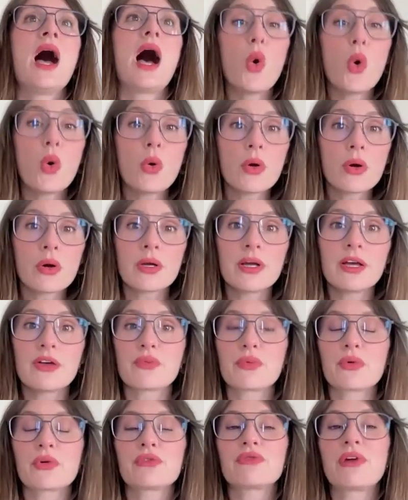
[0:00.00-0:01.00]
Or
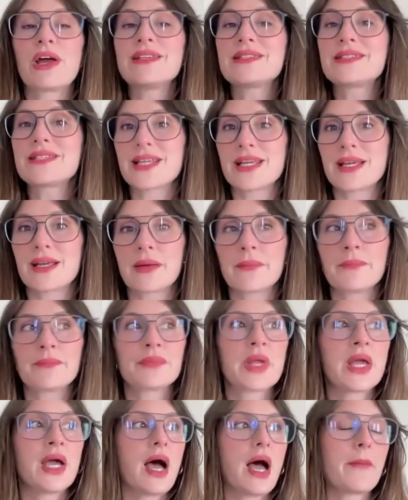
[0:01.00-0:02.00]
if we're renting
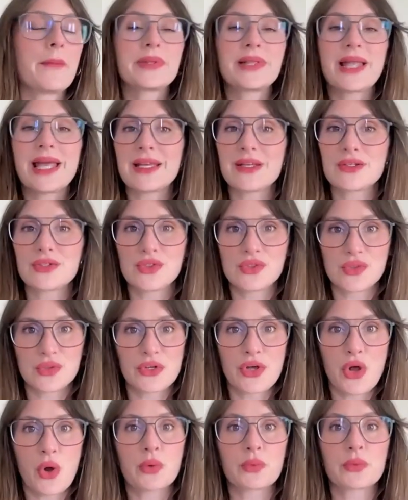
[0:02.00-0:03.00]
a blank
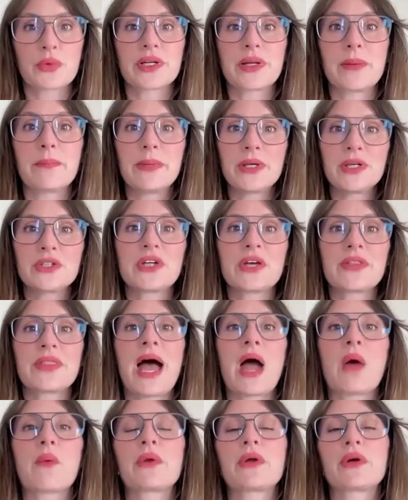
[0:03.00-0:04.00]
studio and we're going to build on
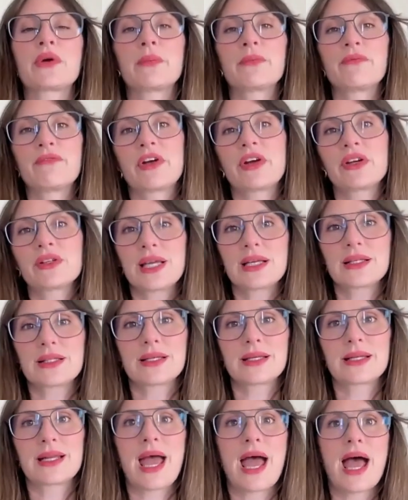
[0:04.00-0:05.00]
that, we are very
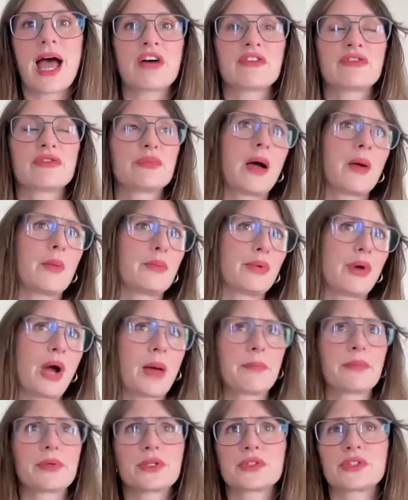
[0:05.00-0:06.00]
likely going to have a
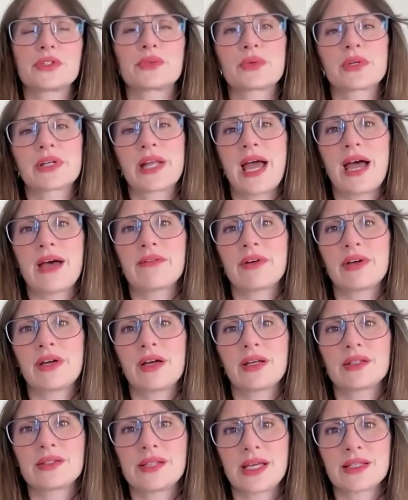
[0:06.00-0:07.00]
prop person. We're going to have
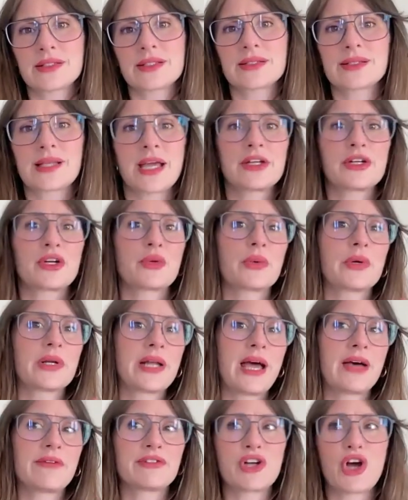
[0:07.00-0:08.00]
a set designer. We're
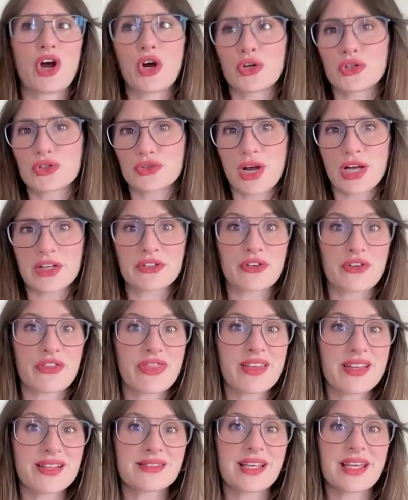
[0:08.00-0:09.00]
going to have an art director,
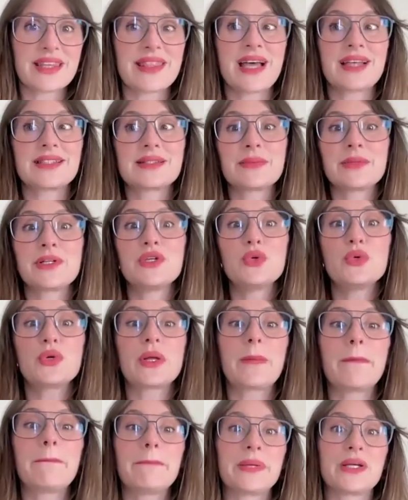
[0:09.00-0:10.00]
things like that. Somebody who
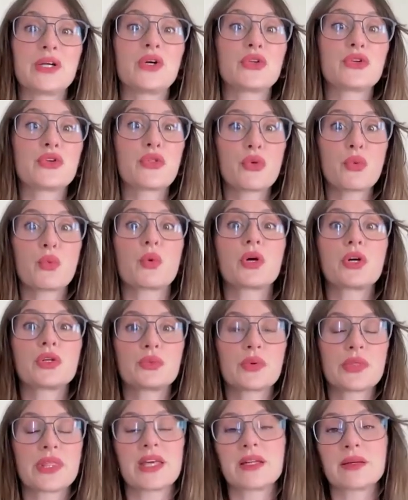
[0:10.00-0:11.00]
can build the
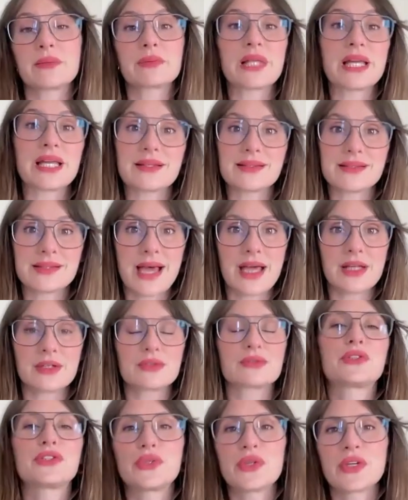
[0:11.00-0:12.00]
world within a blank set.
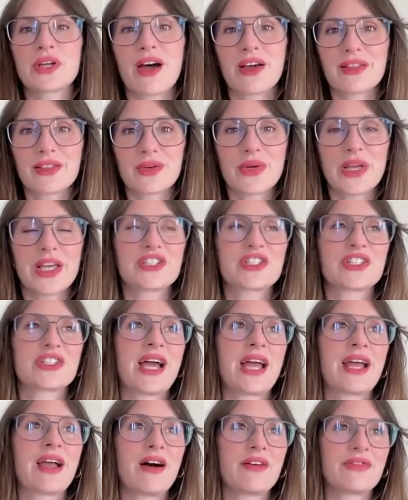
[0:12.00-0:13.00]
If we're shooting on location,
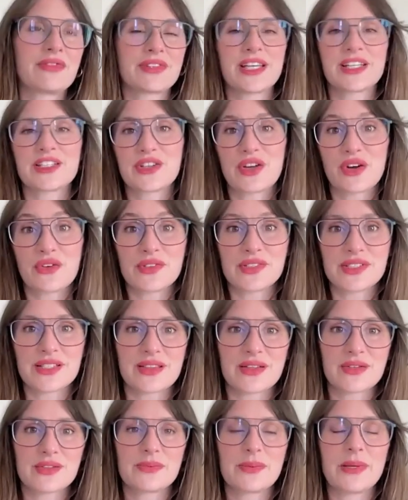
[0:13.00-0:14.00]
I often like to go
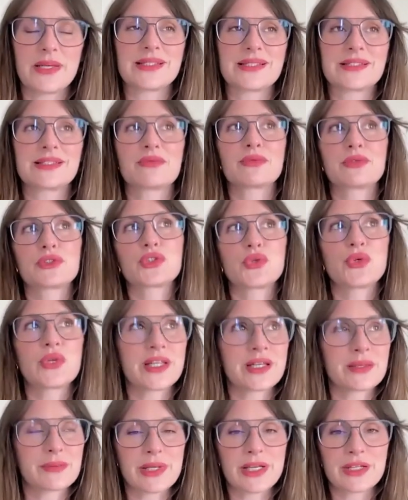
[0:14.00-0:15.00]
visit those spaces. If we're
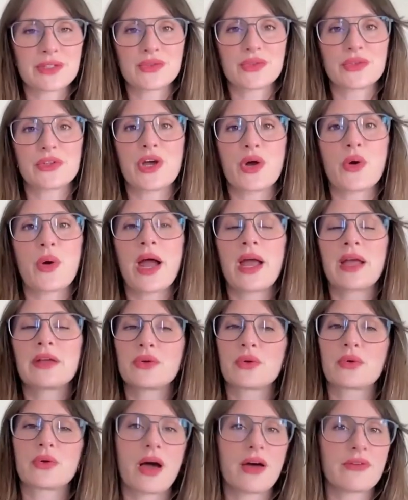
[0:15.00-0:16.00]
shooting in a blank studio, I
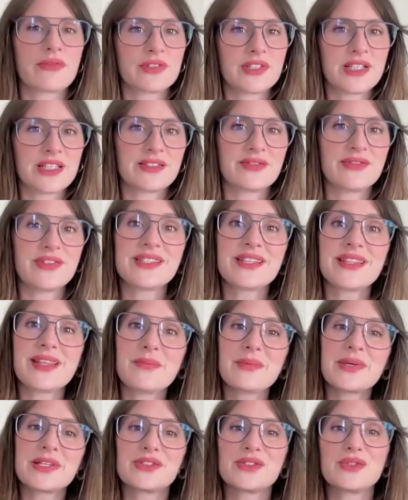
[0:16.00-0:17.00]
don't often need to visit
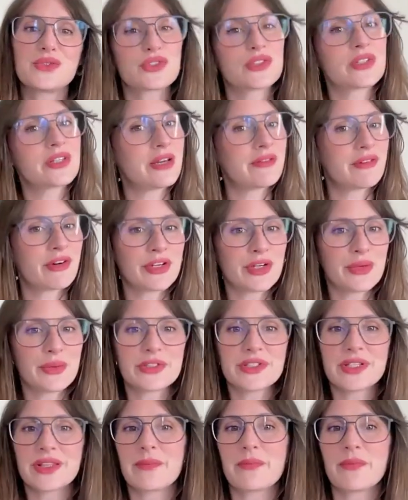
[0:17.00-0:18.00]
them because usually I've already
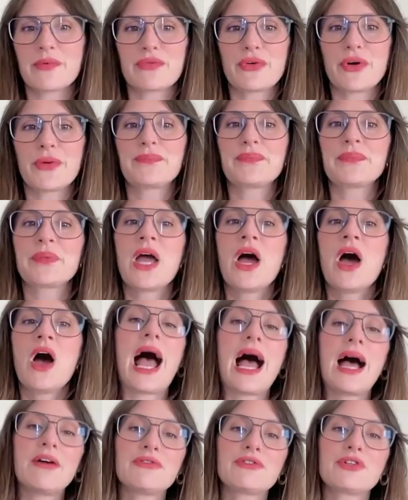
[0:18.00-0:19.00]
worked in them before.
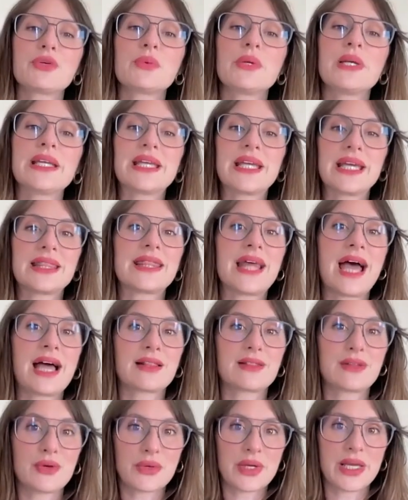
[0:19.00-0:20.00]
After we get
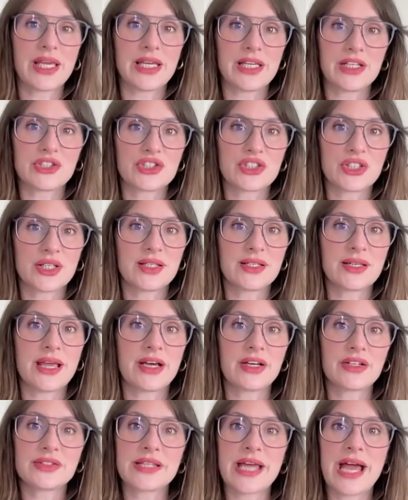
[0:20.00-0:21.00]
that location
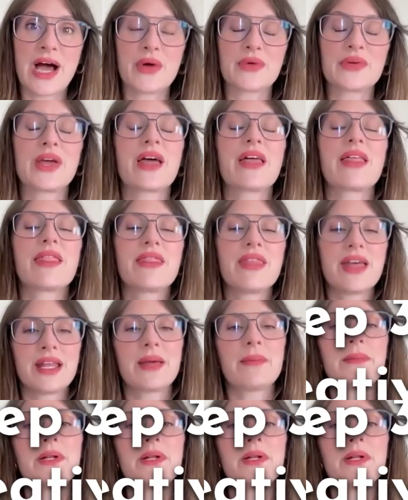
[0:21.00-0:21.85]
nailed down, then